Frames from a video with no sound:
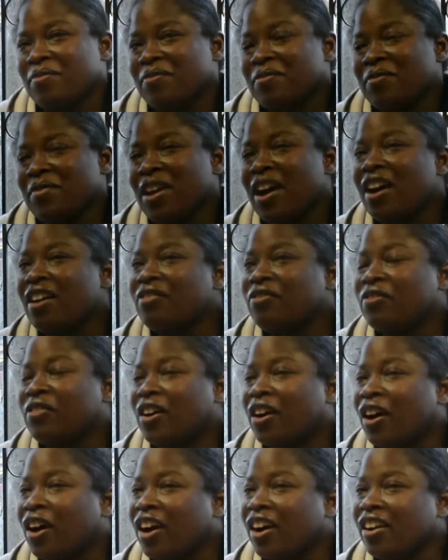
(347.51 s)
Not
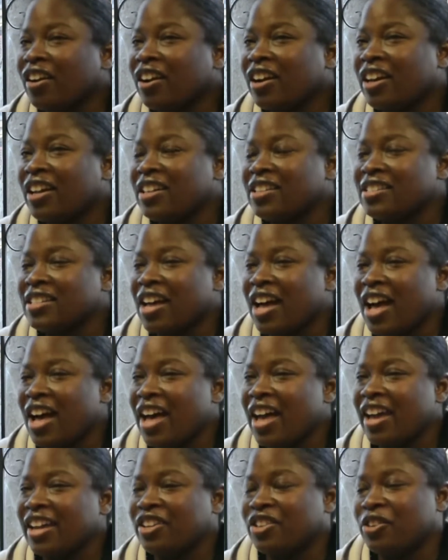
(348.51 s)
far, because
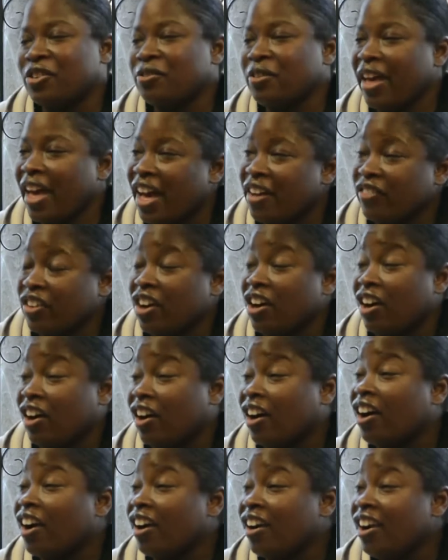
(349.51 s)
I don't have a
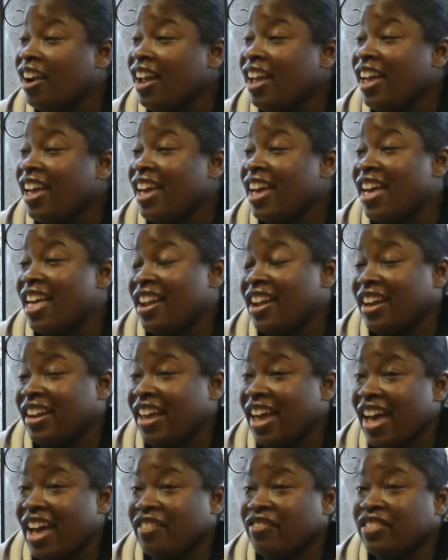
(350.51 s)
car, and I'd
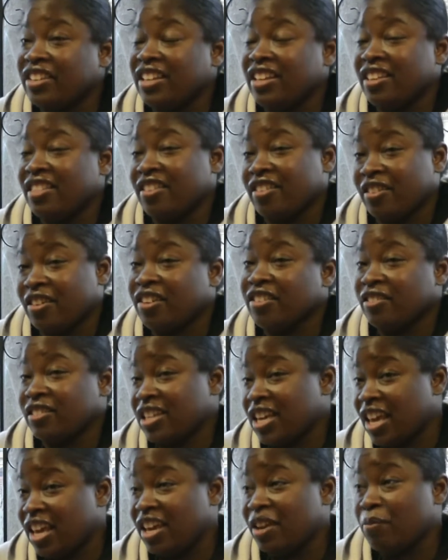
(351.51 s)
have to either
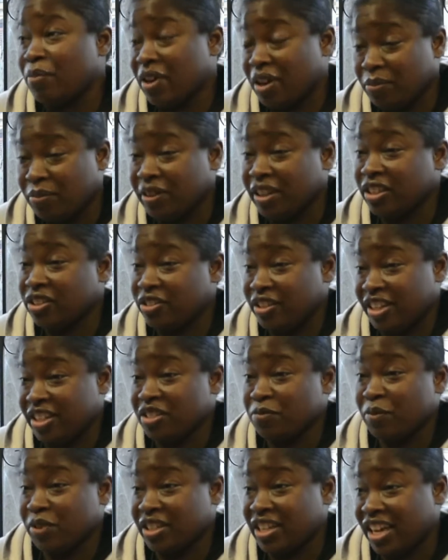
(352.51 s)
take public
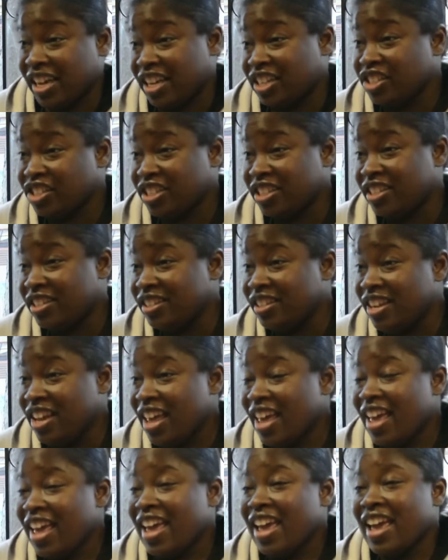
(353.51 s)
transportation
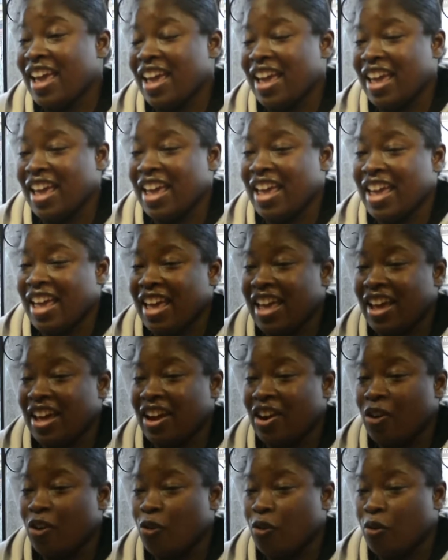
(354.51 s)

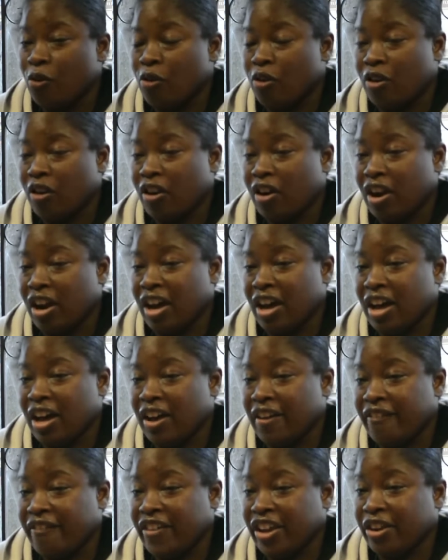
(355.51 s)
or
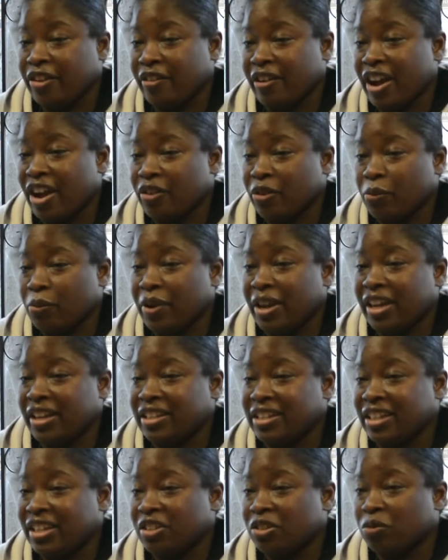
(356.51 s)
figure out a way to
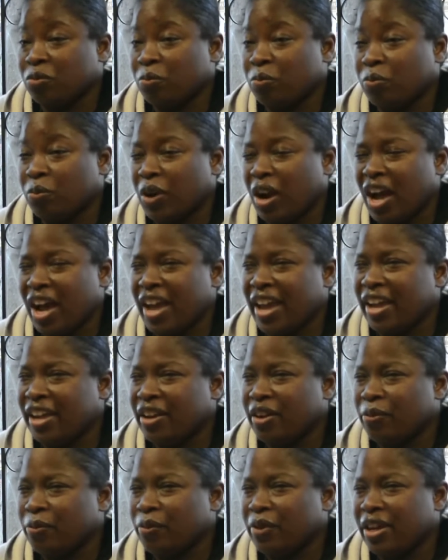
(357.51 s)
get a ride
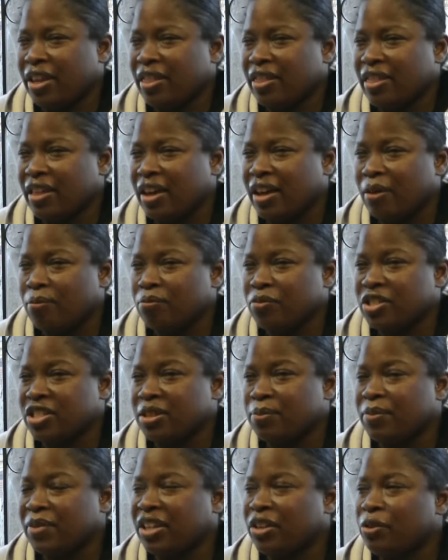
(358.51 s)
with
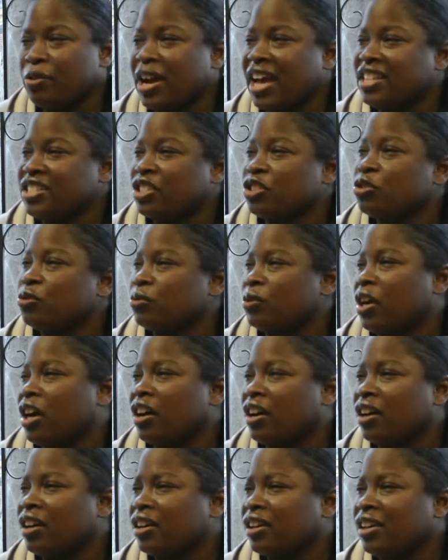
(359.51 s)
somebody who has a
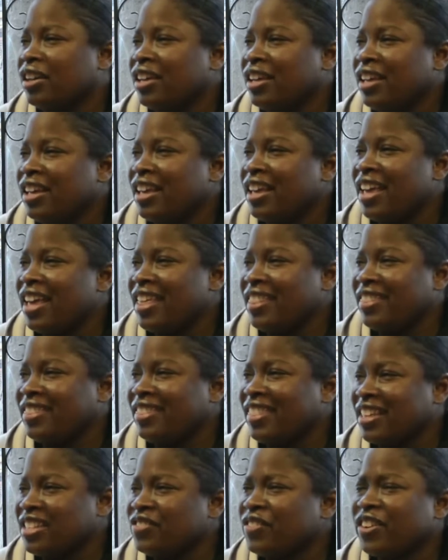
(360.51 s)
truck, and
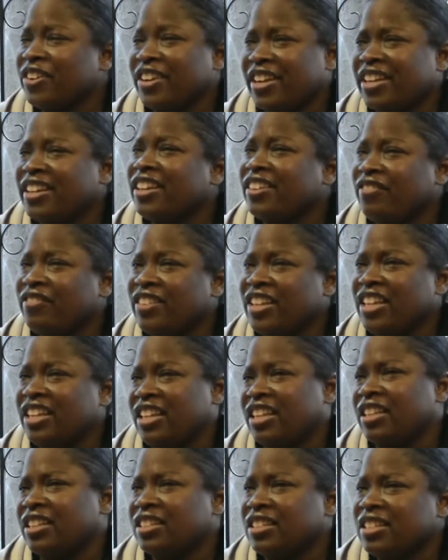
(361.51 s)
that's very
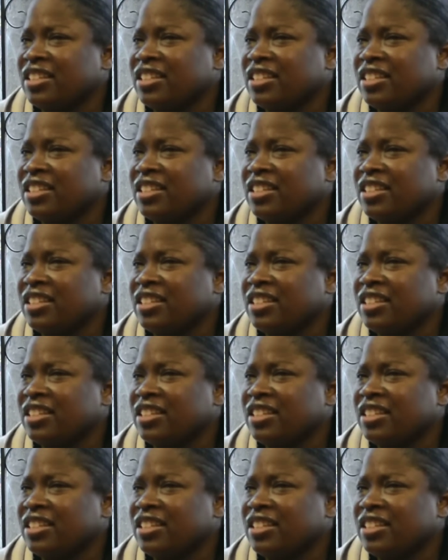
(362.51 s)
inconvenient.